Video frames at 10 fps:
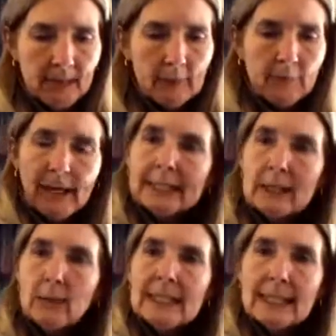And
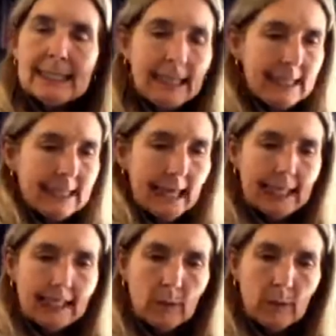finally, we did get a
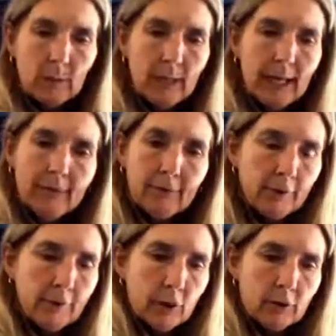date that we would have our
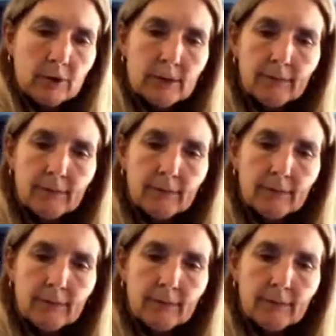first